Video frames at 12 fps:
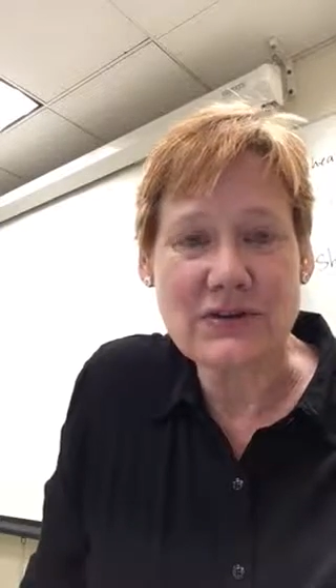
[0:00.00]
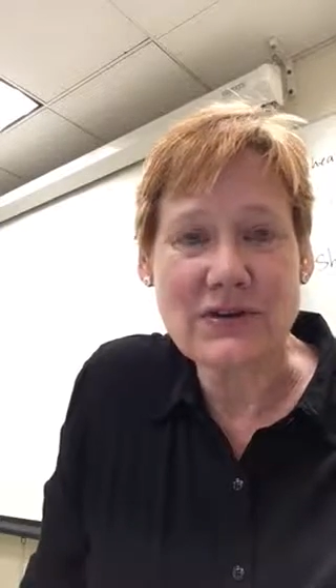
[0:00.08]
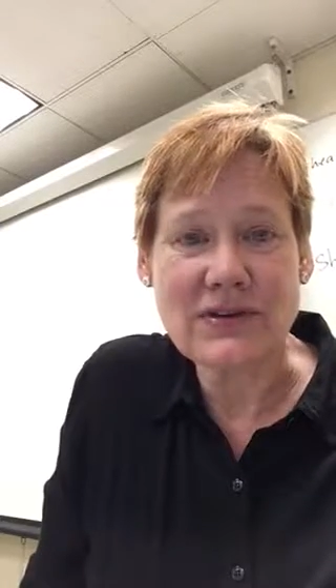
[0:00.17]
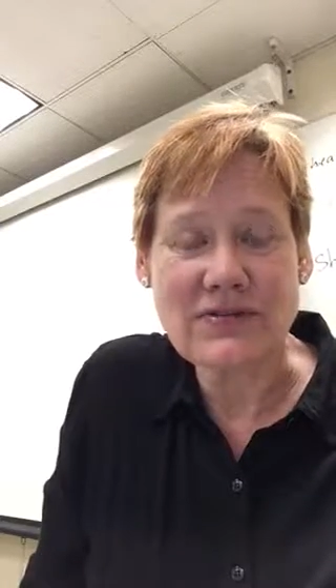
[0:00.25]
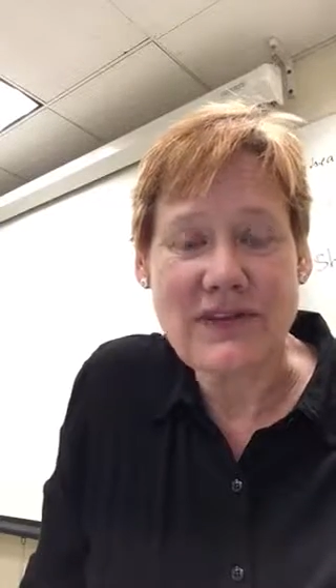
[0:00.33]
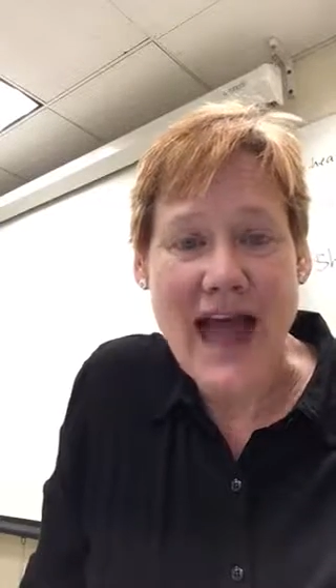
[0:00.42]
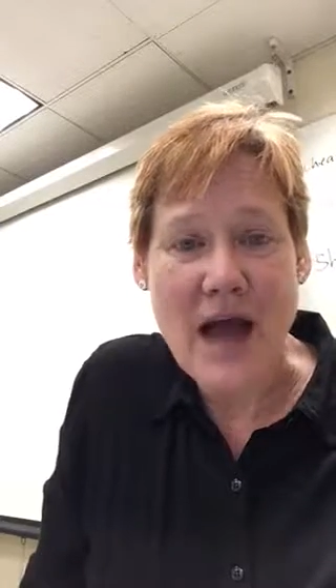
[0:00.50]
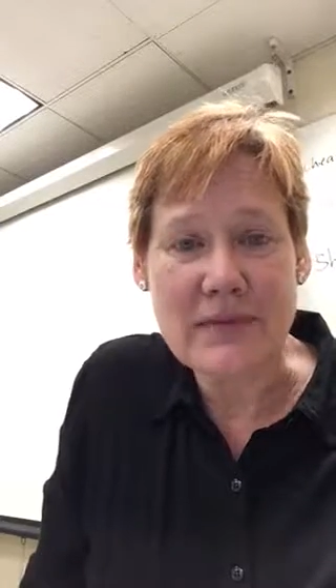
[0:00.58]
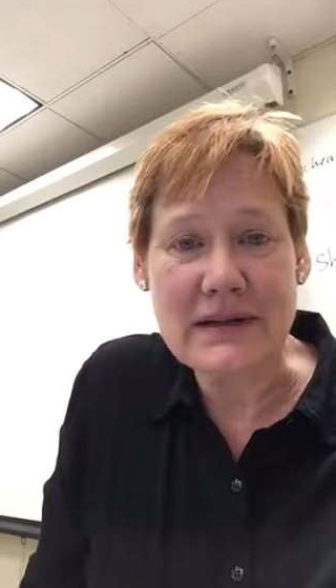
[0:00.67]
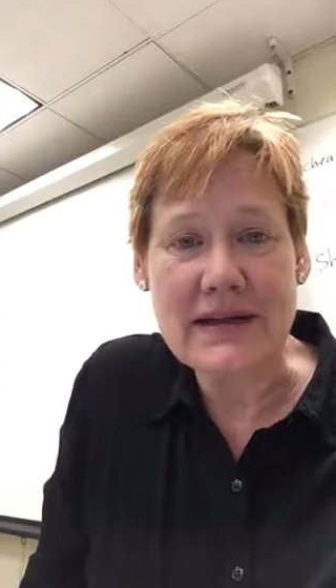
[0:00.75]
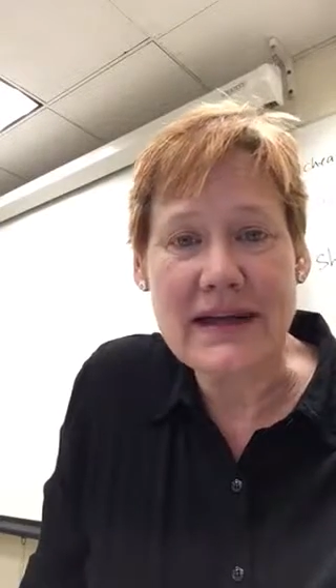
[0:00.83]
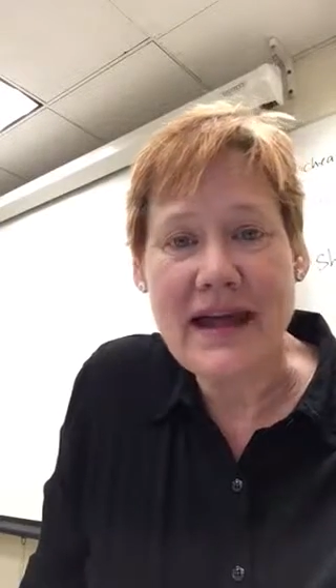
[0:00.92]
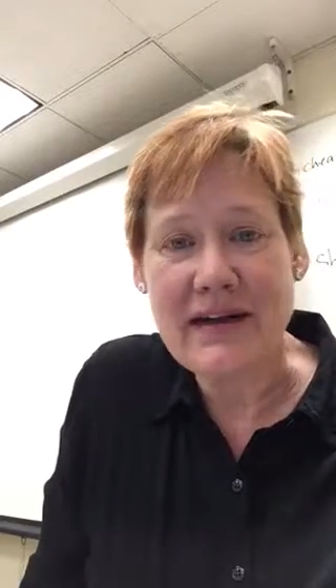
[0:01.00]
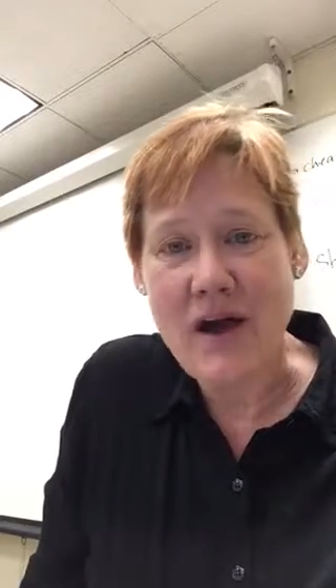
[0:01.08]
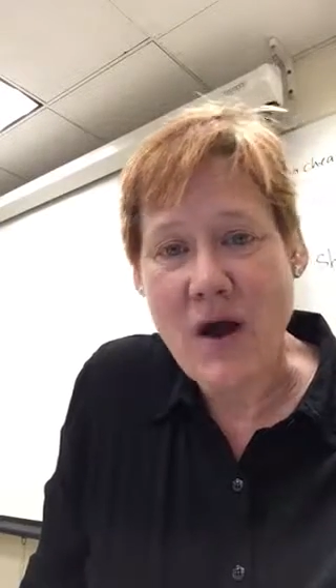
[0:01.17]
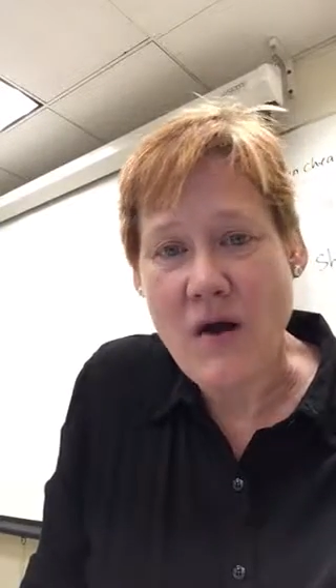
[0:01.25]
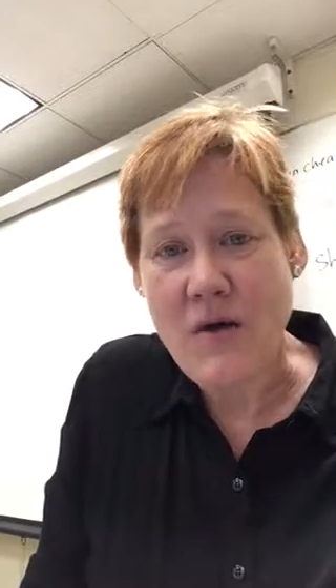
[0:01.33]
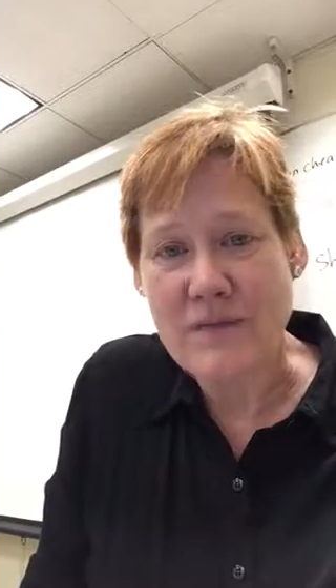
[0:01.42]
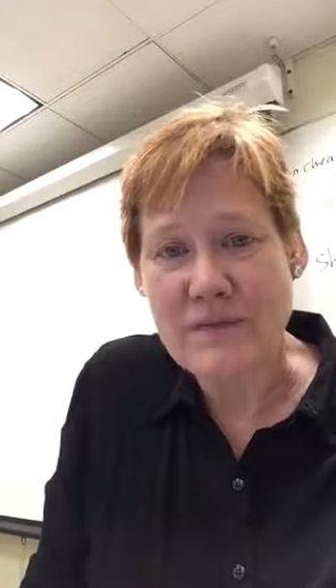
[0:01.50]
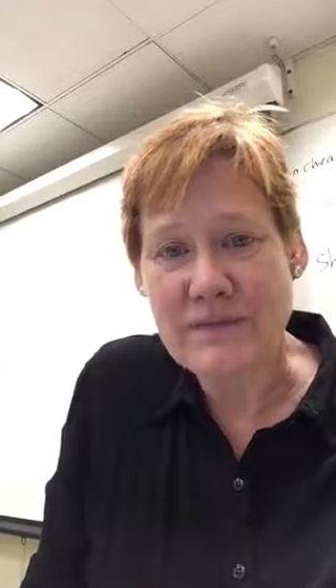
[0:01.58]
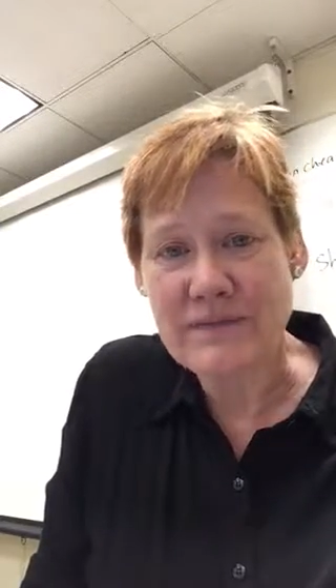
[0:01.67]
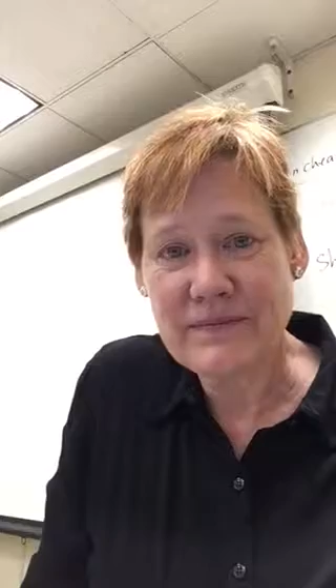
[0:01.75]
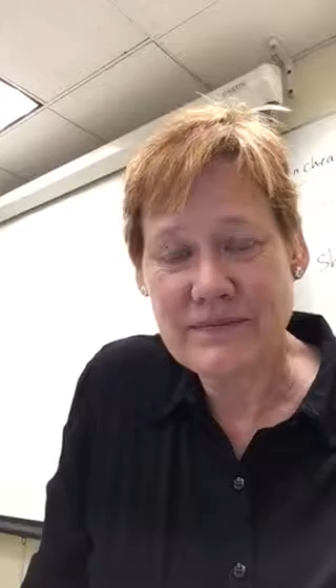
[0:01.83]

to his family and home.